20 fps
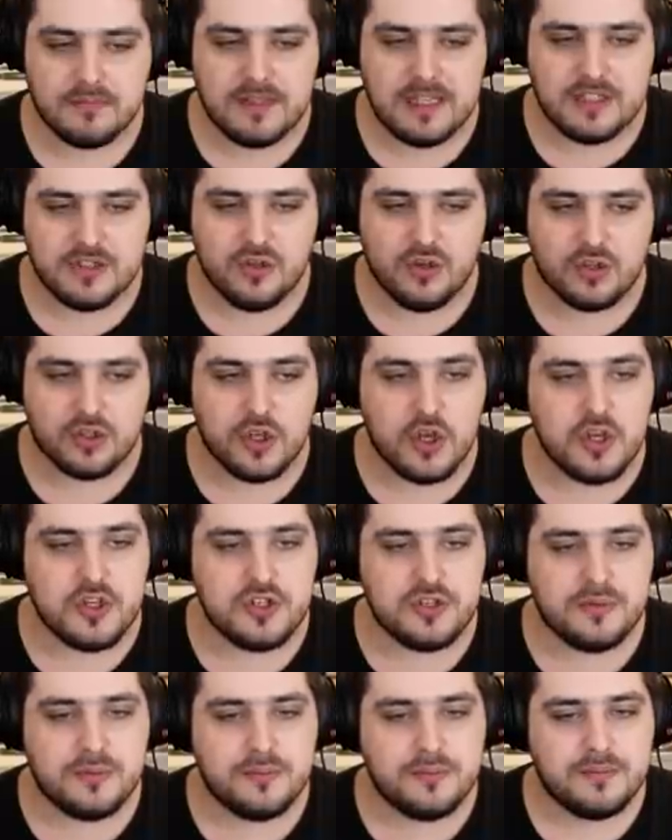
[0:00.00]
That's not
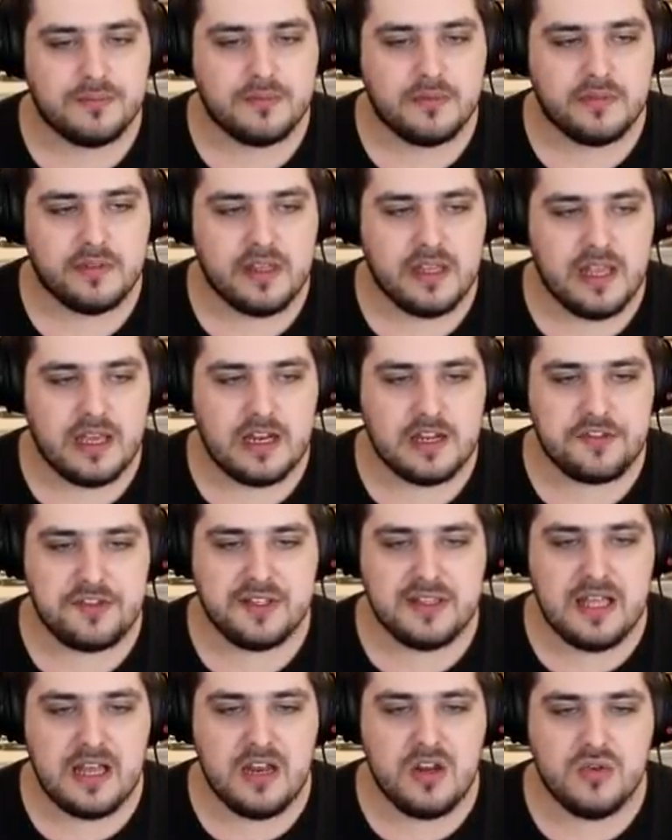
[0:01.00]
good. And I
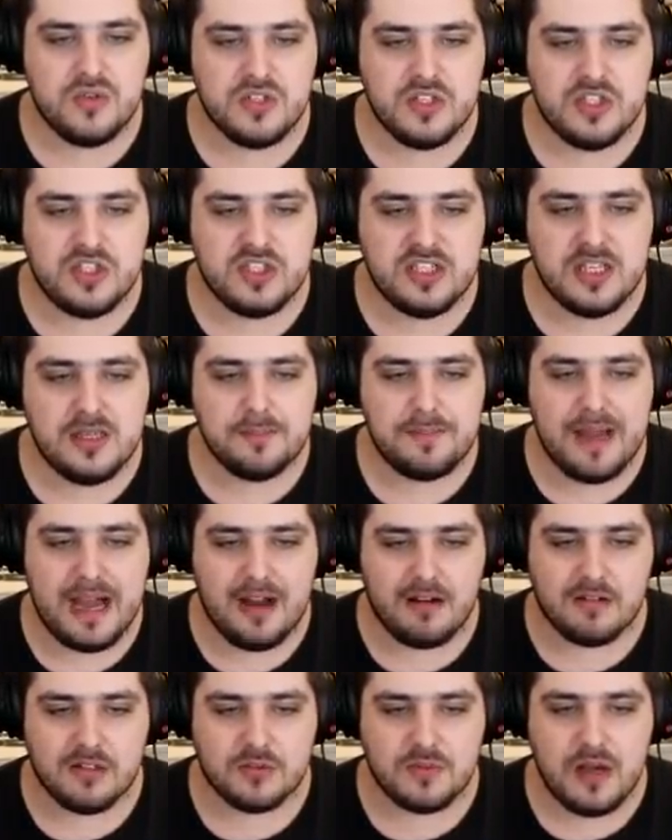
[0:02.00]
think they're losing steam
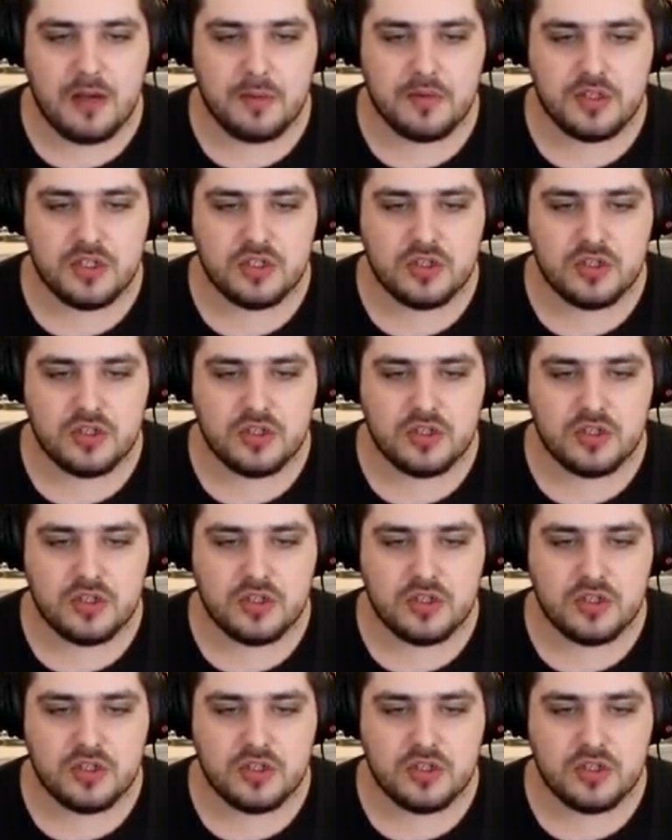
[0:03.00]
power as well, which